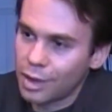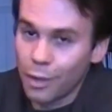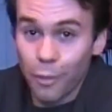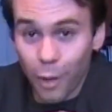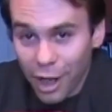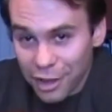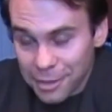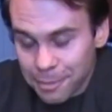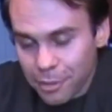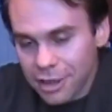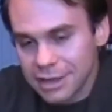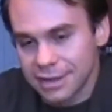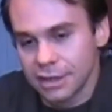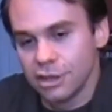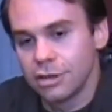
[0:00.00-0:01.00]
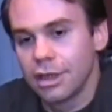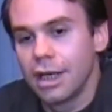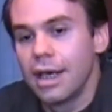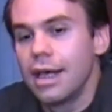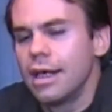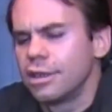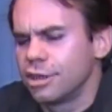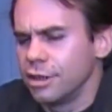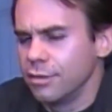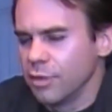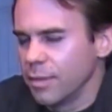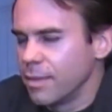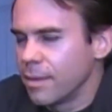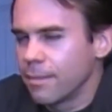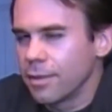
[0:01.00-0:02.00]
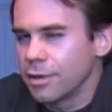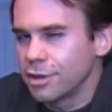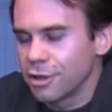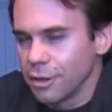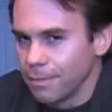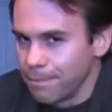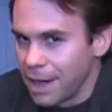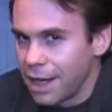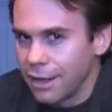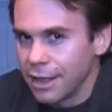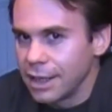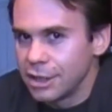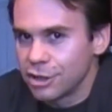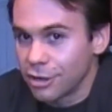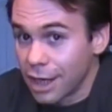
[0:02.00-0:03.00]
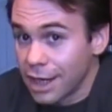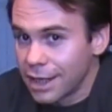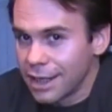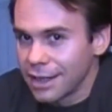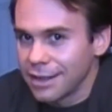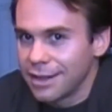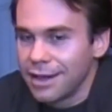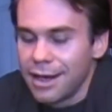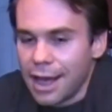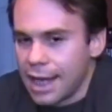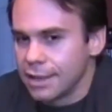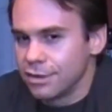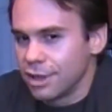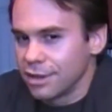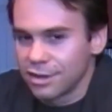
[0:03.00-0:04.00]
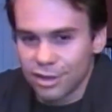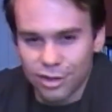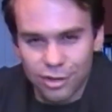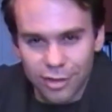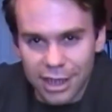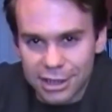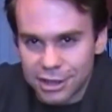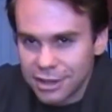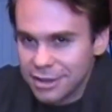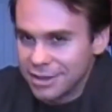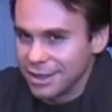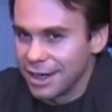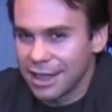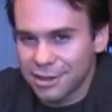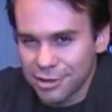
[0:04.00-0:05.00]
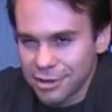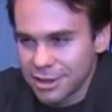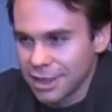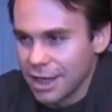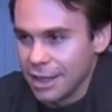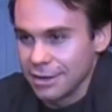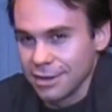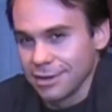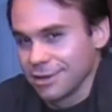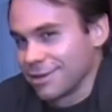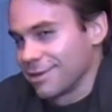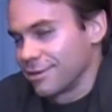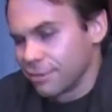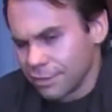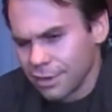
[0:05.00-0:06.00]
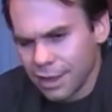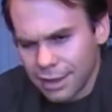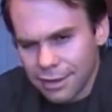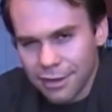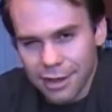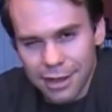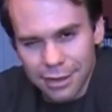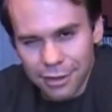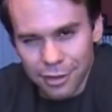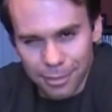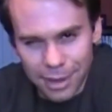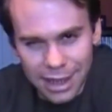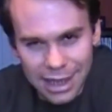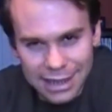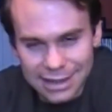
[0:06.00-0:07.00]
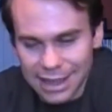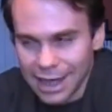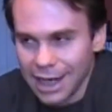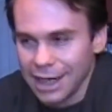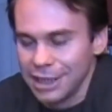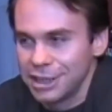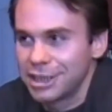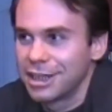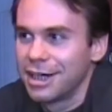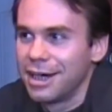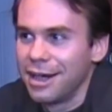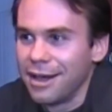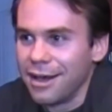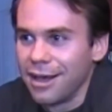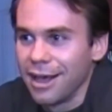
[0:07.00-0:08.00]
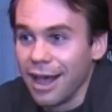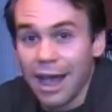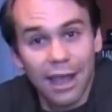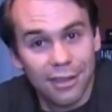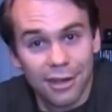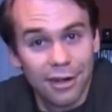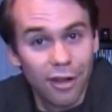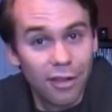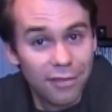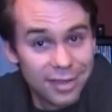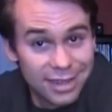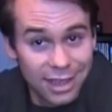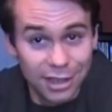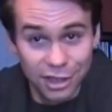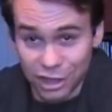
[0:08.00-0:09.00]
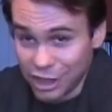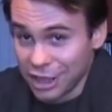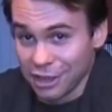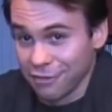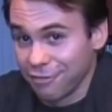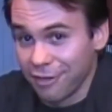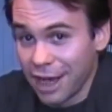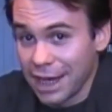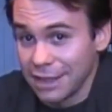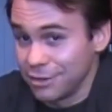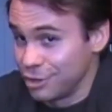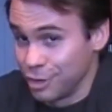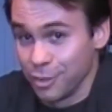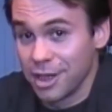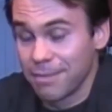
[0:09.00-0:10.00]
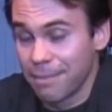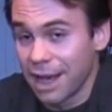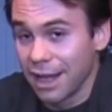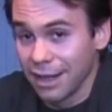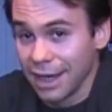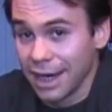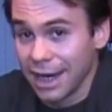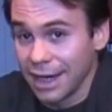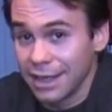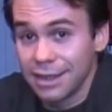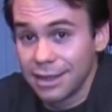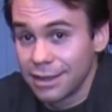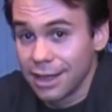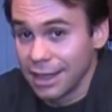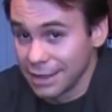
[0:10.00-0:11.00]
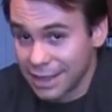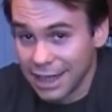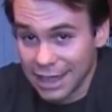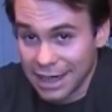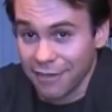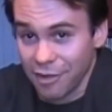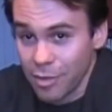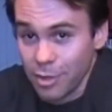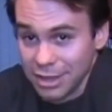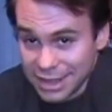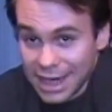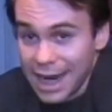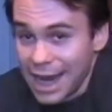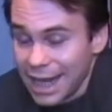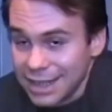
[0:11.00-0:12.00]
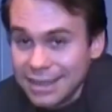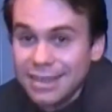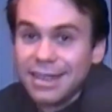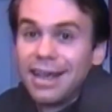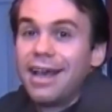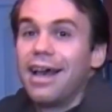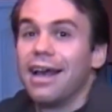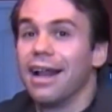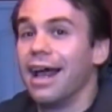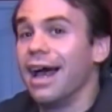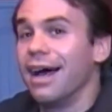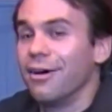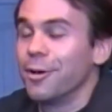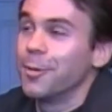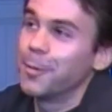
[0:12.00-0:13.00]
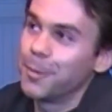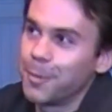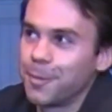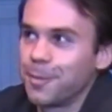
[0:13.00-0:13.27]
While in prison, she remembers her ballet training and does stretches and exercises, like a great little montage. And then all of a sudden she can fight, doing ballet, and kick everyone's ass. Now,